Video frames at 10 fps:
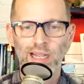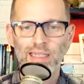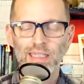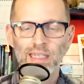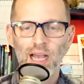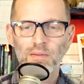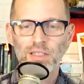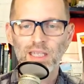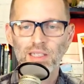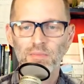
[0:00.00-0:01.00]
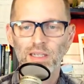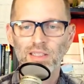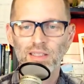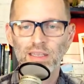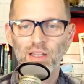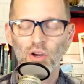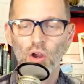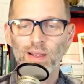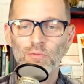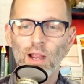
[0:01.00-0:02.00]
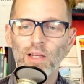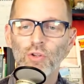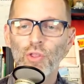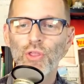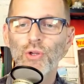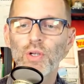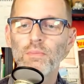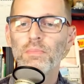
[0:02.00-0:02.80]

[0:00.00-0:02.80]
And The Economist estimates that there are a record 30